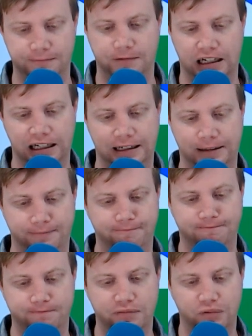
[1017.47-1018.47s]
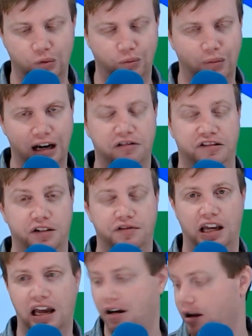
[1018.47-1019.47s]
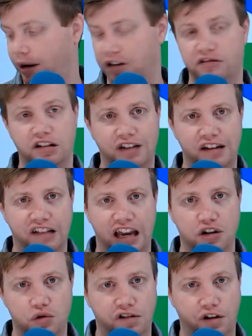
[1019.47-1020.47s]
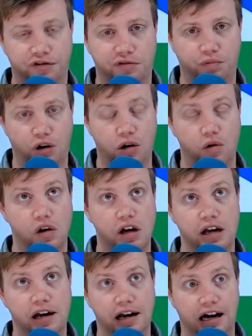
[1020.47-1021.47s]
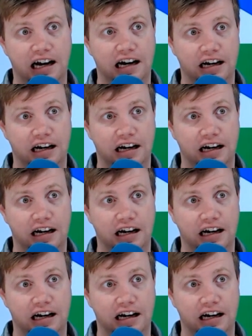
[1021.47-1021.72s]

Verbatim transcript: Um, Microsoft Microsoft has a new Surface Pro uh,